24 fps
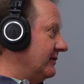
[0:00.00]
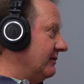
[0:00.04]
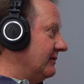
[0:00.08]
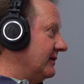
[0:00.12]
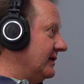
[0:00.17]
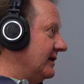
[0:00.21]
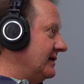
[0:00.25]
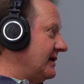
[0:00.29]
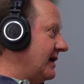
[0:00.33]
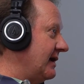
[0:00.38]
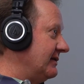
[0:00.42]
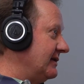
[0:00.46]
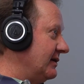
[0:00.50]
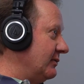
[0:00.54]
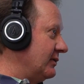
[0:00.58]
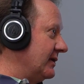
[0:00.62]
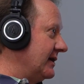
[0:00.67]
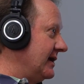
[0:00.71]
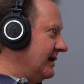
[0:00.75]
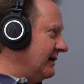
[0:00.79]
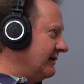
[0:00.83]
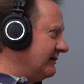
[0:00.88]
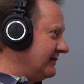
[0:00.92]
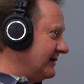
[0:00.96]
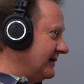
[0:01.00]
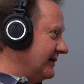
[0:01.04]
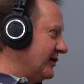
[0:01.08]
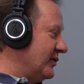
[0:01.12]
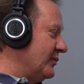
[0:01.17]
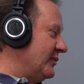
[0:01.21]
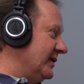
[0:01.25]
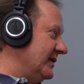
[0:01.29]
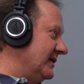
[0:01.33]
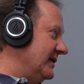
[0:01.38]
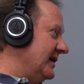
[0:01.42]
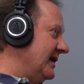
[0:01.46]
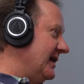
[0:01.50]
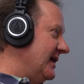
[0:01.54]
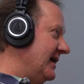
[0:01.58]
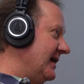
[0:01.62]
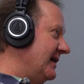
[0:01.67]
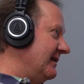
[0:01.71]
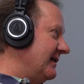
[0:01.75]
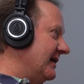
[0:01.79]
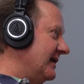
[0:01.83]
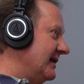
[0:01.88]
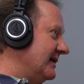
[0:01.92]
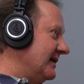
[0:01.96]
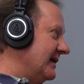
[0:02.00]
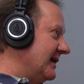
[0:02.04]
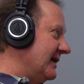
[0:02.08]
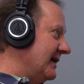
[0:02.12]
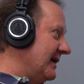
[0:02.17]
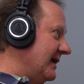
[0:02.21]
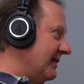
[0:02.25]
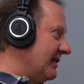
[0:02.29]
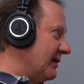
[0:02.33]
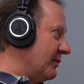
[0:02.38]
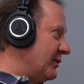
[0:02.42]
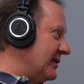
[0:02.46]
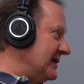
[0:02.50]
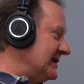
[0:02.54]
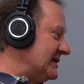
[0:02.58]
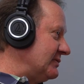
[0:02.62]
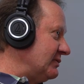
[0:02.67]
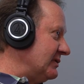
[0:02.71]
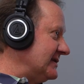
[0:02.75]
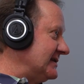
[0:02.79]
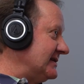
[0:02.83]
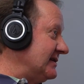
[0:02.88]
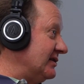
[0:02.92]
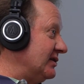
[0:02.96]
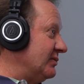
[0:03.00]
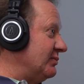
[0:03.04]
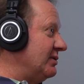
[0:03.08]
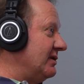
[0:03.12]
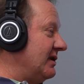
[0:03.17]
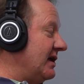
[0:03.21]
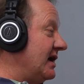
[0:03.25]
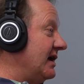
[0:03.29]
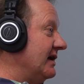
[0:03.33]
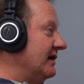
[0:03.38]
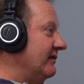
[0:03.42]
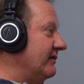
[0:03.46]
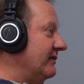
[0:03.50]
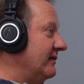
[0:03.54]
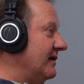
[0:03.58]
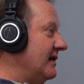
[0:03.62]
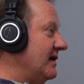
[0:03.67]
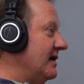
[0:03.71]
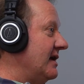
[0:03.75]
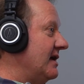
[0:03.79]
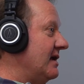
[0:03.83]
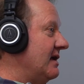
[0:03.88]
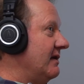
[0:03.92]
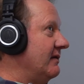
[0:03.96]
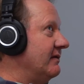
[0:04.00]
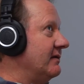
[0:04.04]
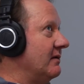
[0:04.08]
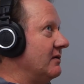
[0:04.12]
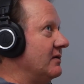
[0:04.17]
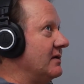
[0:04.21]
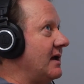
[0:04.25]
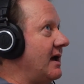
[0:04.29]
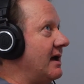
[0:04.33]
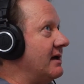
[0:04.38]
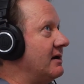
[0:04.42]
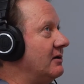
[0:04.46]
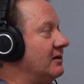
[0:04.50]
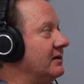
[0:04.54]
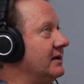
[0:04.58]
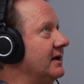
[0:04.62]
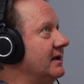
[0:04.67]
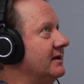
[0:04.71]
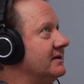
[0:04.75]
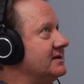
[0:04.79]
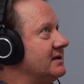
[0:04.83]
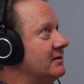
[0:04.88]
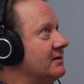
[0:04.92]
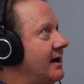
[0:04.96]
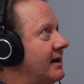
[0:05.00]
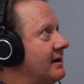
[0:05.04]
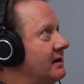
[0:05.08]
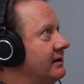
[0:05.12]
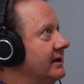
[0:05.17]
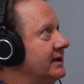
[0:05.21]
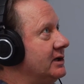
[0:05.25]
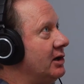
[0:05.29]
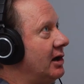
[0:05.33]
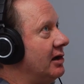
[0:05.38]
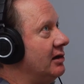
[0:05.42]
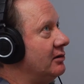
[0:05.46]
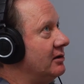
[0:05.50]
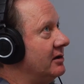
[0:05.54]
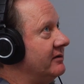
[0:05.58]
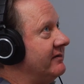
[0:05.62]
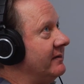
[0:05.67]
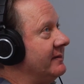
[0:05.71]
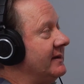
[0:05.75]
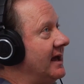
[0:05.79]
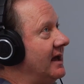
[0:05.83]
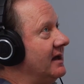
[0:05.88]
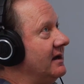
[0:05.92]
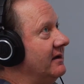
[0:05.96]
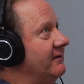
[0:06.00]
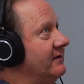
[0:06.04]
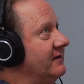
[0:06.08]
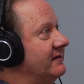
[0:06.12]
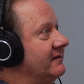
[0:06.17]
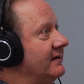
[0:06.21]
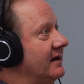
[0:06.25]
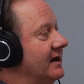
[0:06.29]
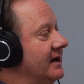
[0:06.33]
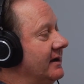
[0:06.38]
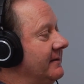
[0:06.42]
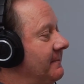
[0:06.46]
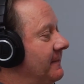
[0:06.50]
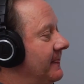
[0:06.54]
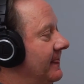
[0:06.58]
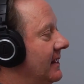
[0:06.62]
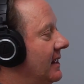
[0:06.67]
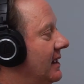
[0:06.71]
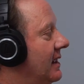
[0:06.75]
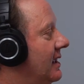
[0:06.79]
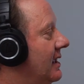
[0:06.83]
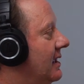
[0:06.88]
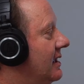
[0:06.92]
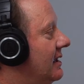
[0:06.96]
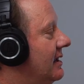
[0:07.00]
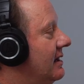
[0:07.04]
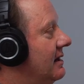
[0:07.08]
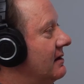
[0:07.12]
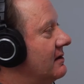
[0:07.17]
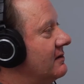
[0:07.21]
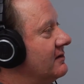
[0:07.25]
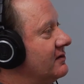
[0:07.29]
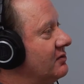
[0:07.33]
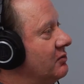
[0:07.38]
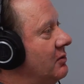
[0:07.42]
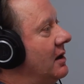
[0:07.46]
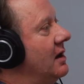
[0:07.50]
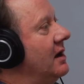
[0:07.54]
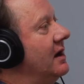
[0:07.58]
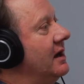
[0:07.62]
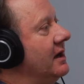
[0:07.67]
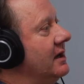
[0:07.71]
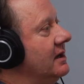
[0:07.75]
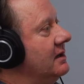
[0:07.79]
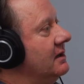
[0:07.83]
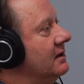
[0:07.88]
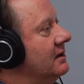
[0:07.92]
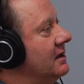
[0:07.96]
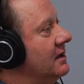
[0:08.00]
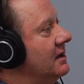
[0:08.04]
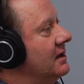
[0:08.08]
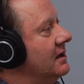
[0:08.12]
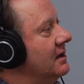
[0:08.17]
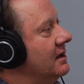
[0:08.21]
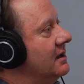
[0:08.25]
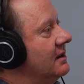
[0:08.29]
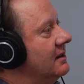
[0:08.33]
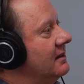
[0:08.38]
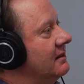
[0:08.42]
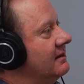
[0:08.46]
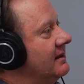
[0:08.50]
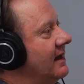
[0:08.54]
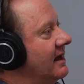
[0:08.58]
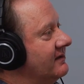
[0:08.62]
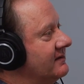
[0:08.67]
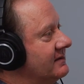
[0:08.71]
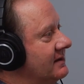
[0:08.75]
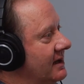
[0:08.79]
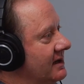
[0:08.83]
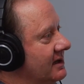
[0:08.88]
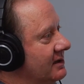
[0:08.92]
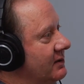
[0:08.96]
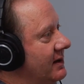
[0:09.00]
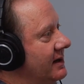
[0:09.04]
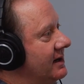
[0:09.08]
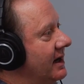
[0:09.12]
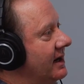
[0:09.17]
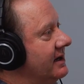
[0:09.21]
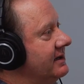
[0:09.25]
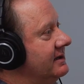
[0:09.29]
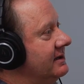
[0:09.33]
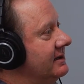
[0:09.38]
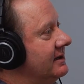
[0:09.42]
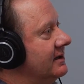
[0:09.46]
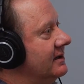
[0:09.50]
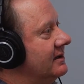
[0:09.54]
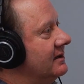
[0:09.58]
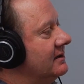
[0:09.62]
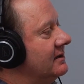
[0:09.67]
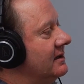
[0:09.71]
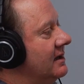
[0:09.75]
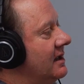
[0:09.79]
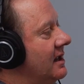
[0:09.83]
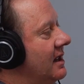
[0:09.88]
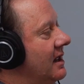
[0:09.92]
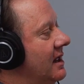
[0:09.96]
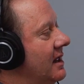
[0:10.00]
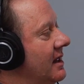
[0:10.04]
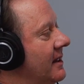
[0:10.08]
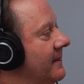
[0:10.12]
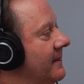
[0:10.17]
So, and not that we're kids here, but the principle still applies. So not only do I learn from that, if you say, here's why that's not a great idea,